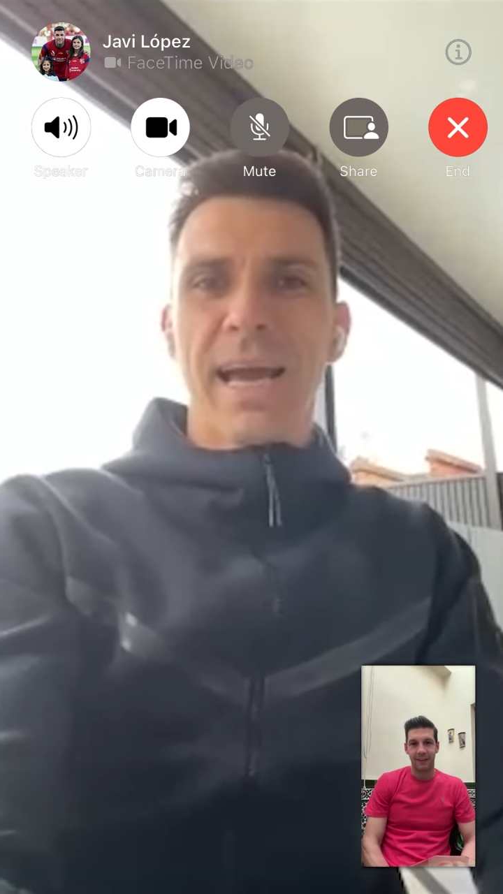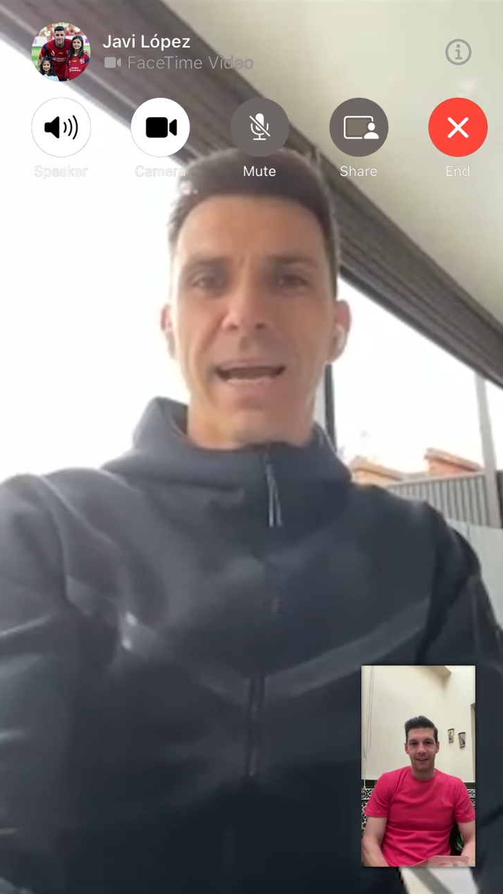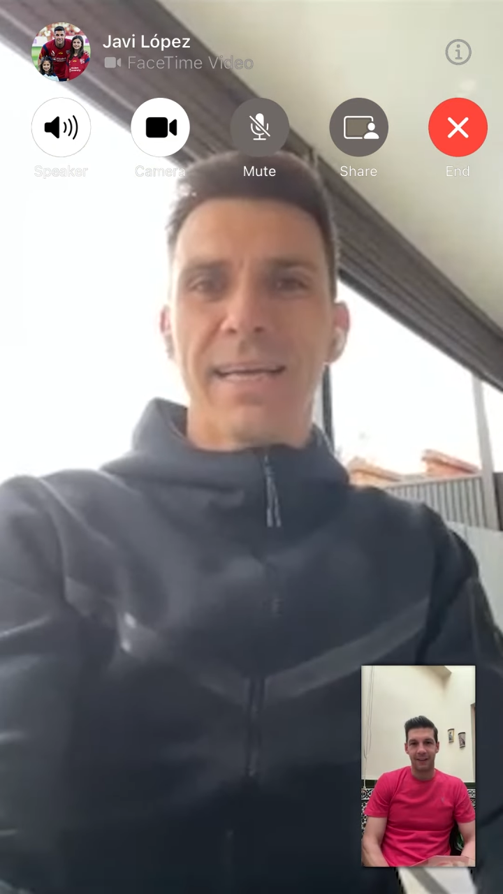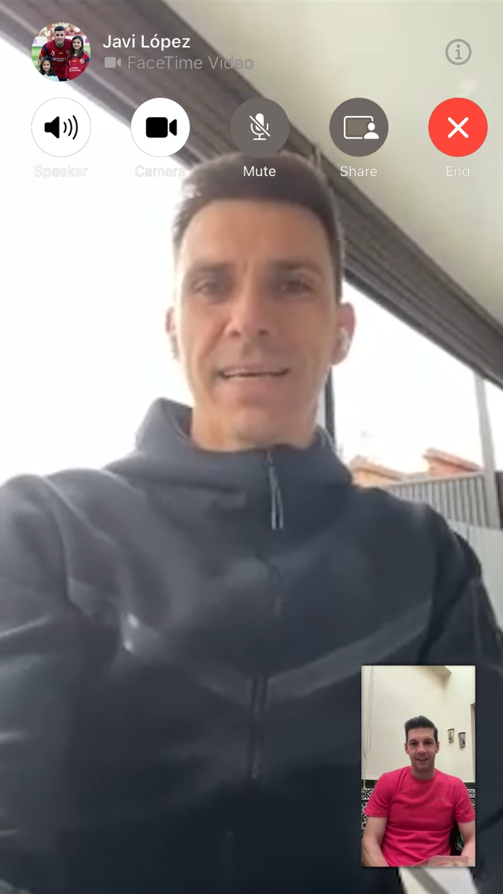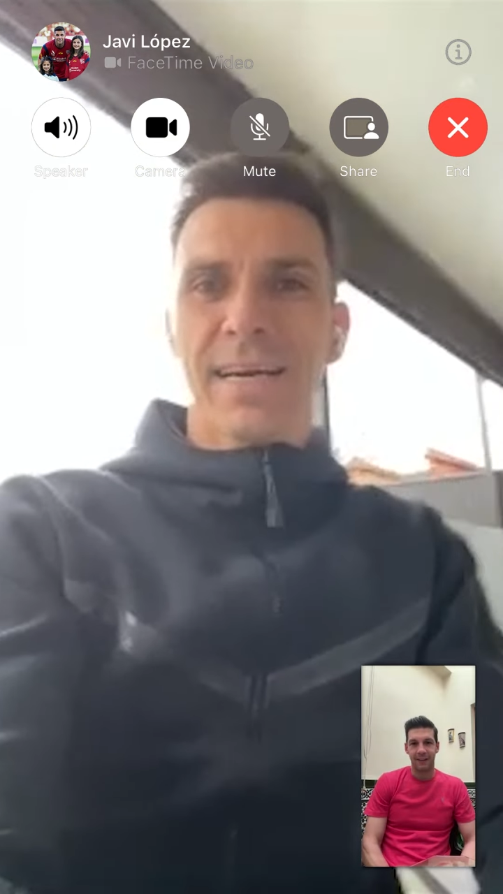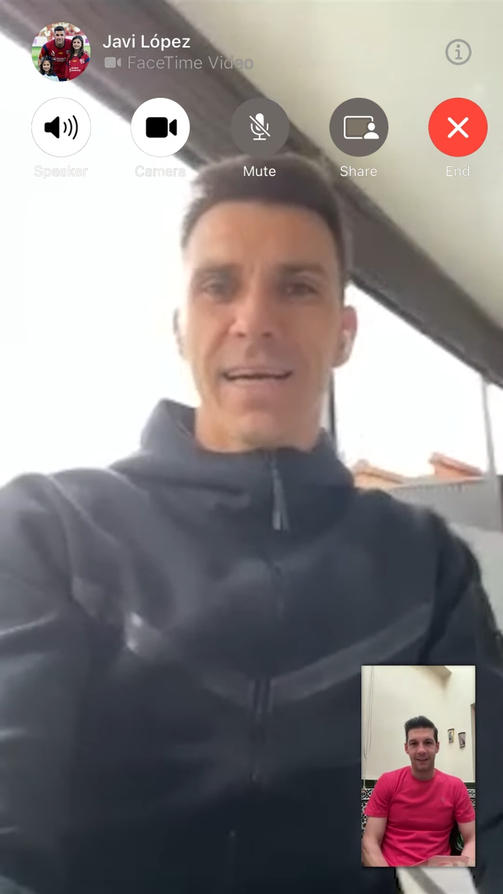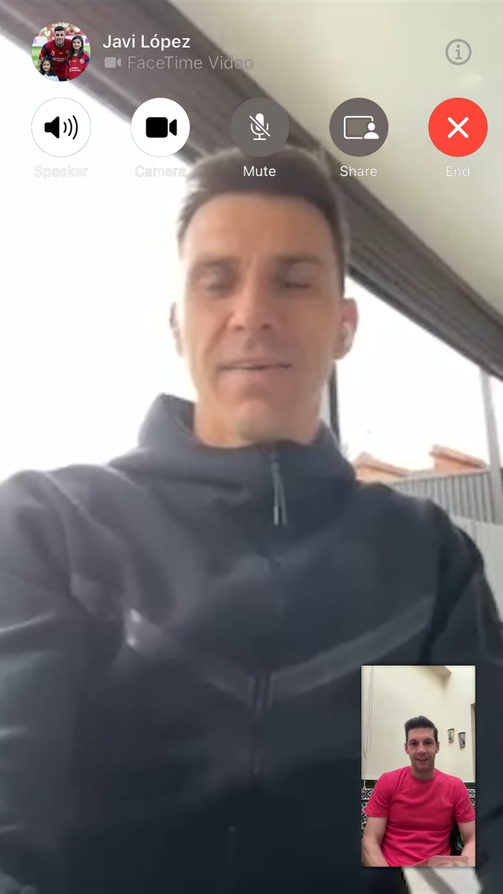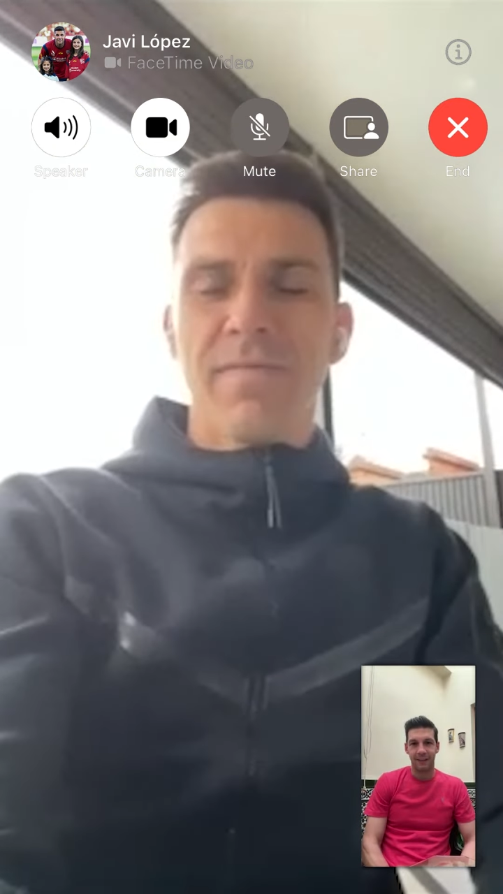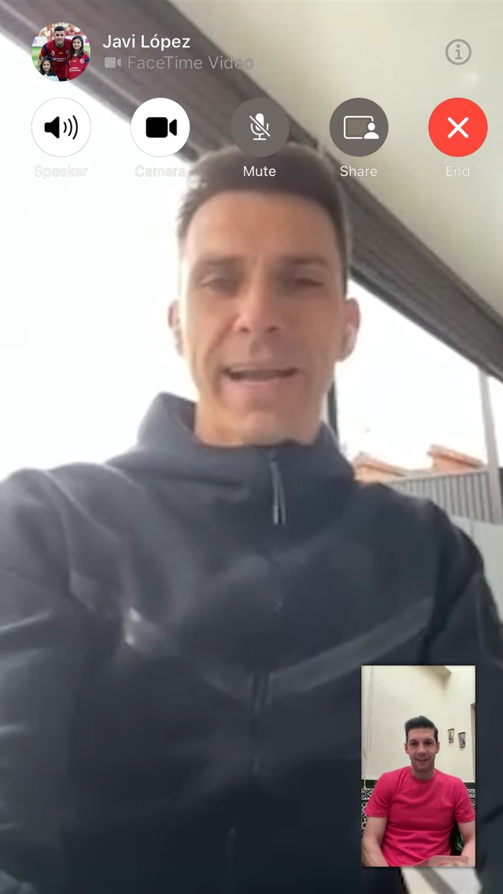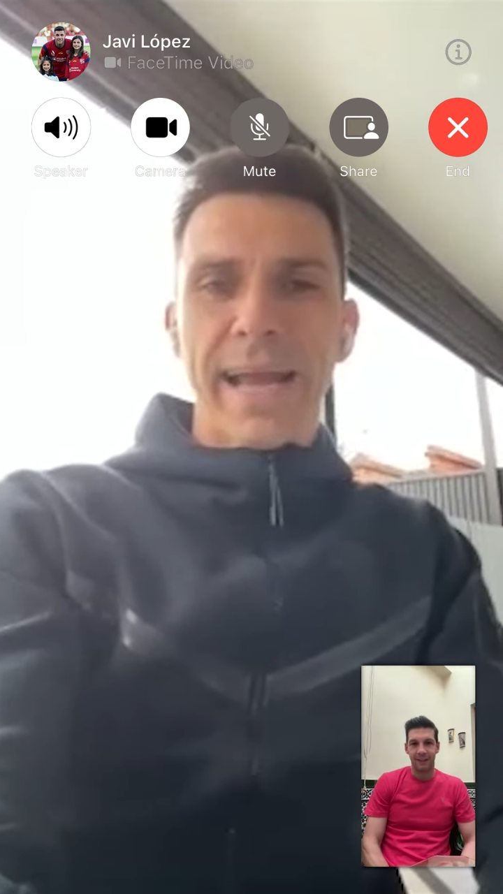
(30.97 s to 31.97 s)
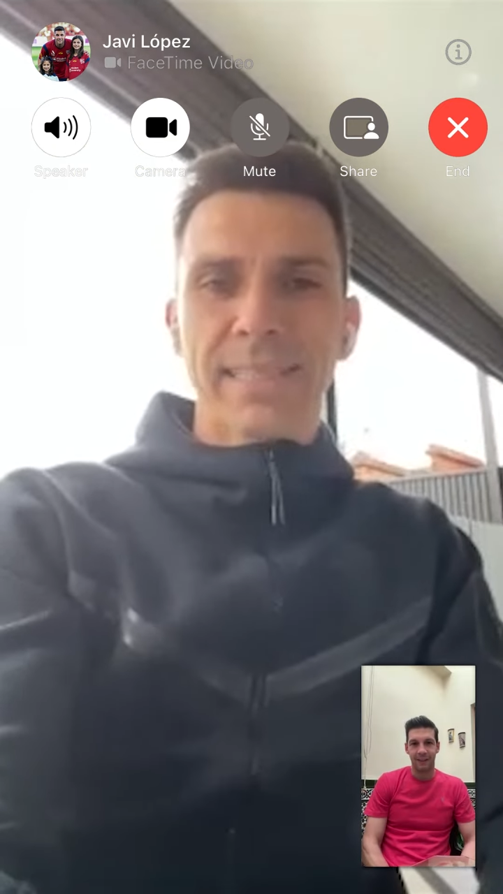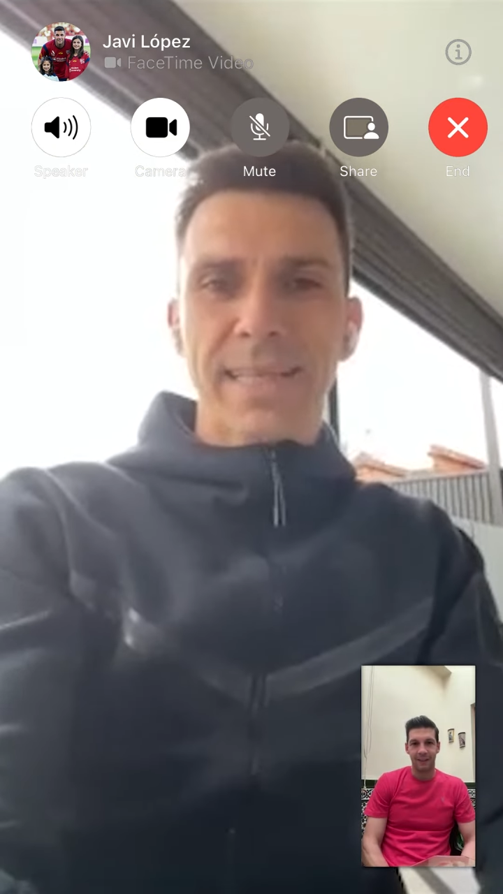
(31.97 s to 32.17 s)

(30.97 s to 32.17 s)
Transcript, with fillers: I had a very nice